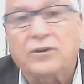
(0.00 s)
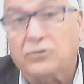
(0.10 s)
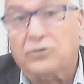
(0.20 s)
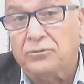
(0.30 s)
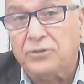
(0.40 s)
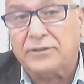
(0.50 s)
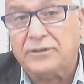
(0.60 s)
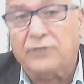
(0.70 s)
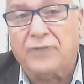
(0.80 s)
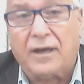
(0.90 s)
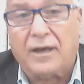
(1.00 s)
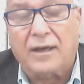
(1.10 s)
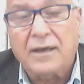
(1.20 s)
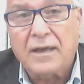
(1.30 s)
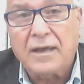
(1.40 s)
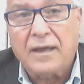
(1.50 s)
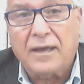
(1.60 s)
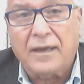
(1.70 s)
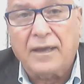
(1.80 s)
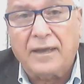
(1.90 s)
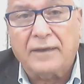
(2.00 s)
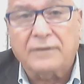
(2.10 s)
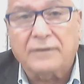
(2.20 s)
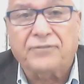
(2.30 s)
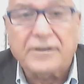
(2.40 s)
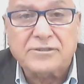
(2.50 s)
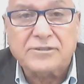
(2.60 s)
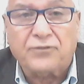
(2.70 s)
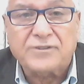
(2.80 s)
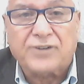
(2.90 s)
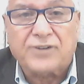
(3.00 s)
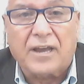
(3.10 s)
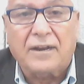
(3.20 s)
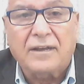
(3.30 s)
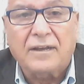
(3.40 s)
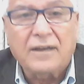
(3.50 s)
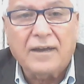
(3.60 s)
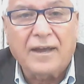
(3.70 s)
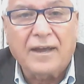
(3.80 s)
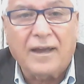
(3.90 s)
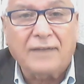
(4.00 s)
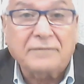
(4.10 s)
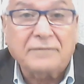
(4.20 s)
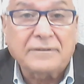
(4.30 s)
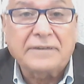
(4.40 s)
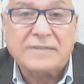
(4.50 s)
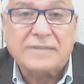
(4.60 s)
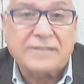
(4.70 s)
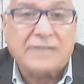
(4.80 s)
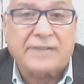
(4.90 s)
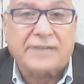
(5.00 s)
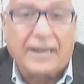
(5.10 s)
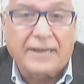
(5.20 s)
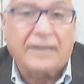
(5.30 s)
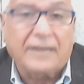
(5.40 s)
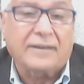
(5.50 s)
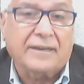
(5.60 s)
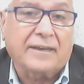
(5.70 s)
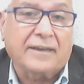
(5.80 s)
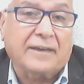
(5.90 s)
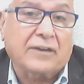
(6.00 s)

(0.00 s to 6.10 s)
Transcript: community, of the friends of Israel. Yes, the Israeli